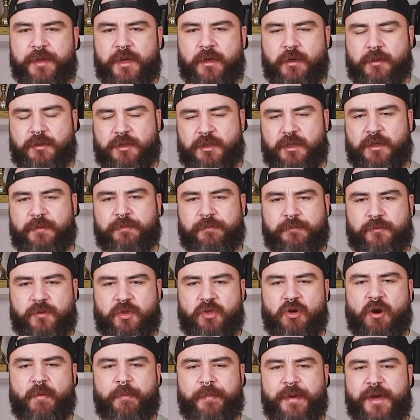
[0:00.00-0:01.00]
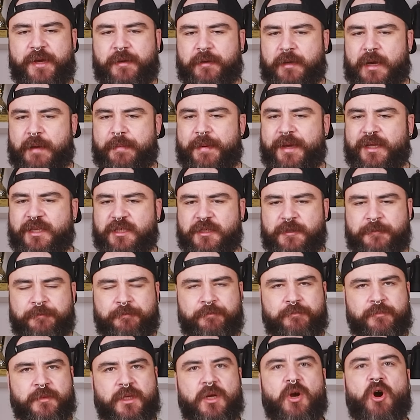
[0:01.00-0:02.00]
You see, dropping a bit
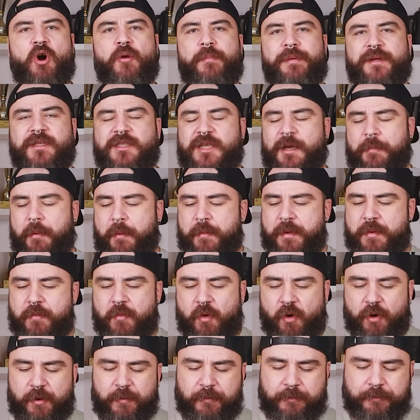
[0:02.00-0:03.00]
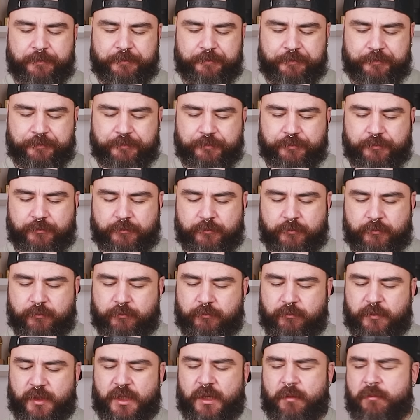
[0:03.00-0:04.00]
opens up a bit more.
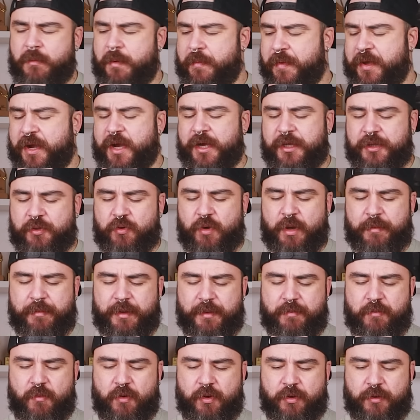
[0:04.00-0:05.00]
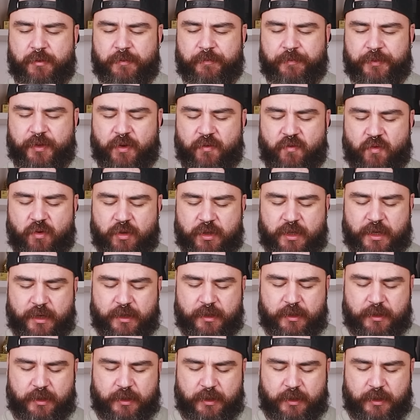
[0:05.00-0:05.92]
Maybe you can do a bit more of water,